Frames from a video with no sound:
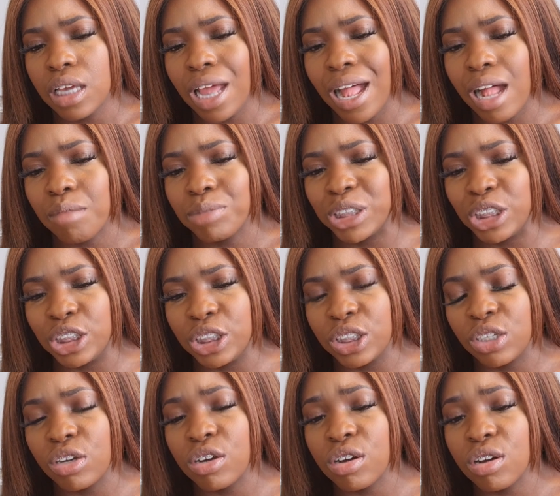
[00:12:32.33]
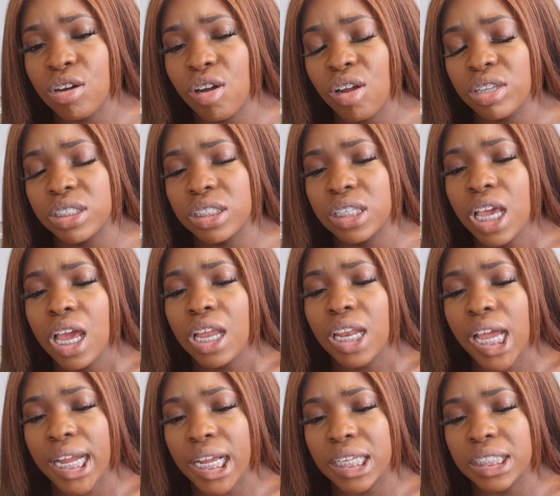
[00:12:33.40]
How much did it cost?
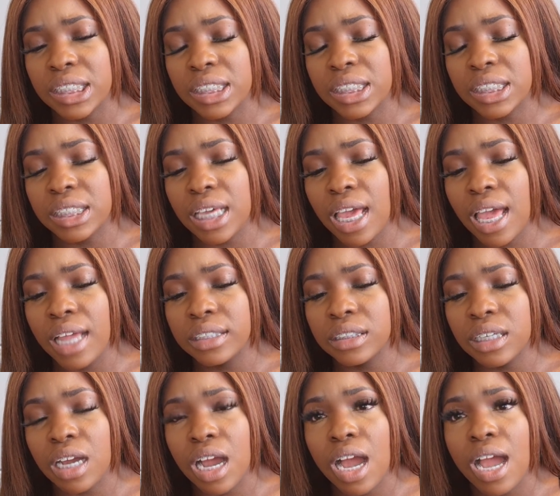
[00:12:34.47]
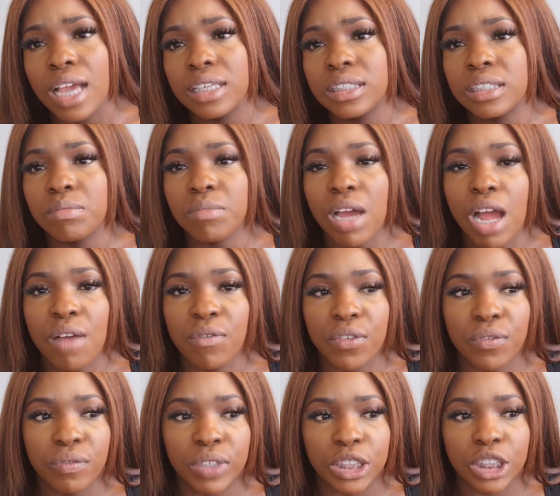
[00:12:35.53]
Like I said, guys, in my other
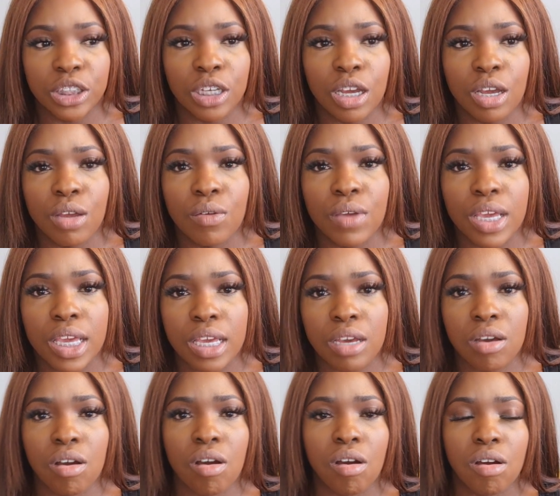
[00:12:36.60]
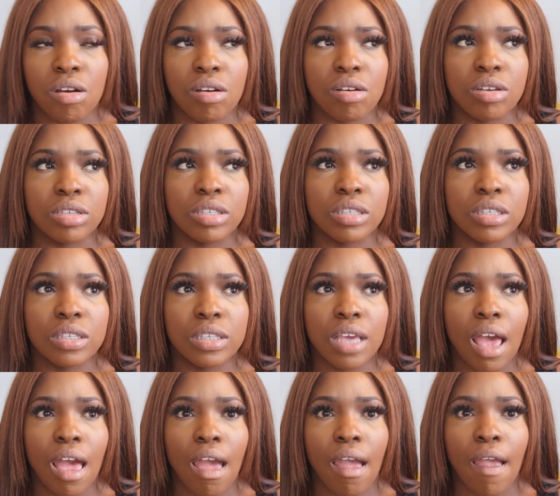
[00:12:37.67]
video, it cost
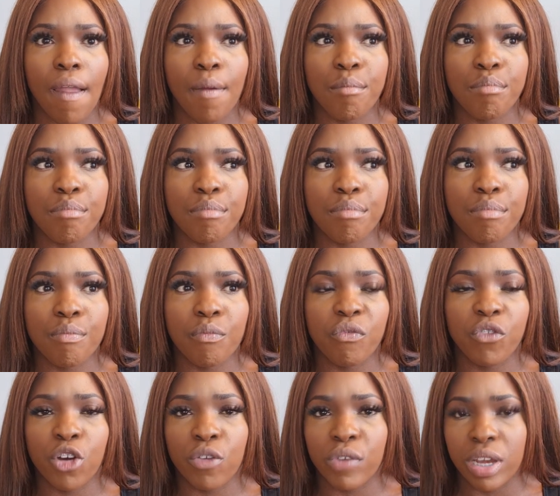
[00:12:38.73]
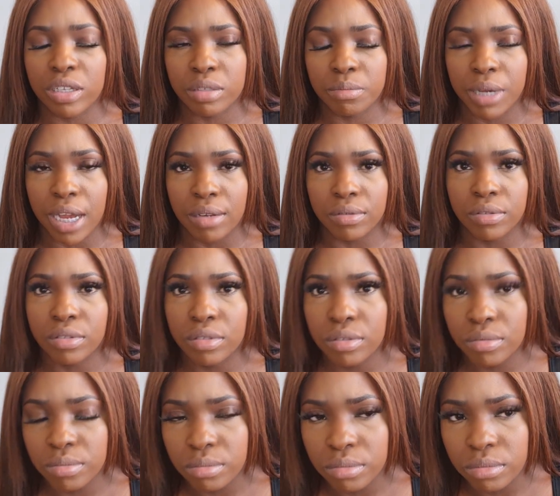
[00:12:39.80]
£4,000.
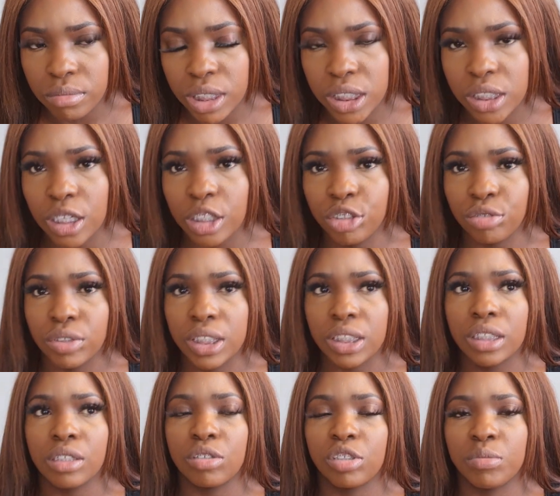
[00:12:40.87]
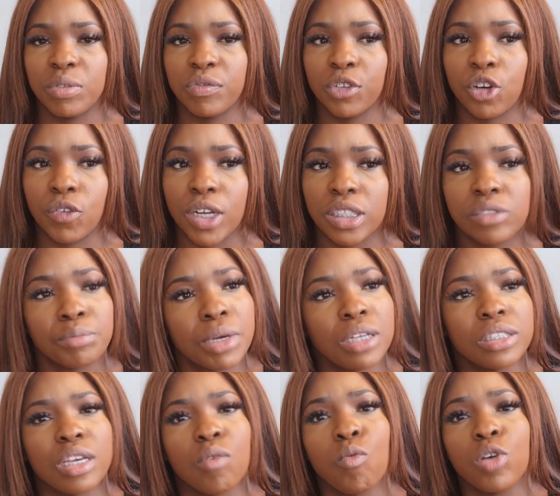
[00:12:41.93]
My surgery cost me
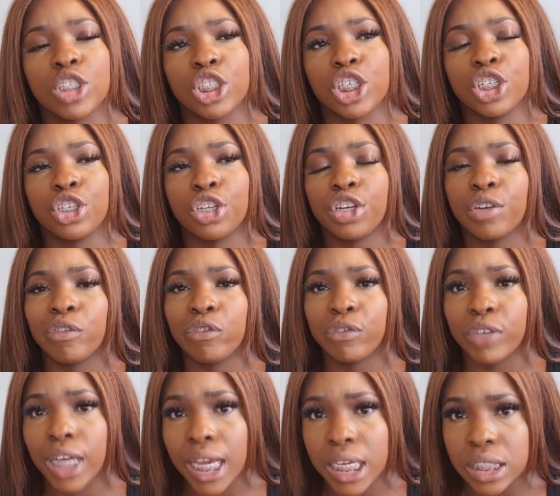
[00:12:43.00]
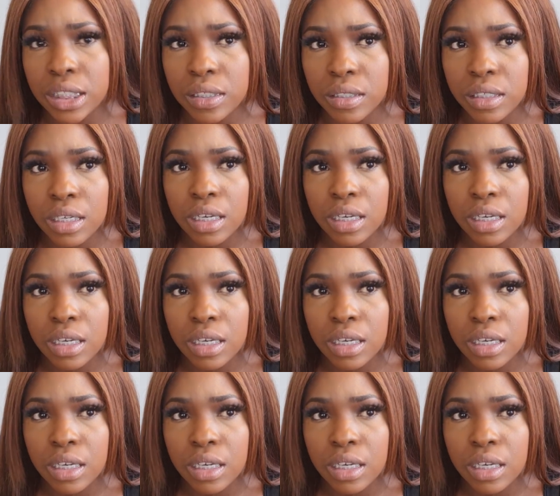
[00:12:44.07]
£4,000. That wasn't including flights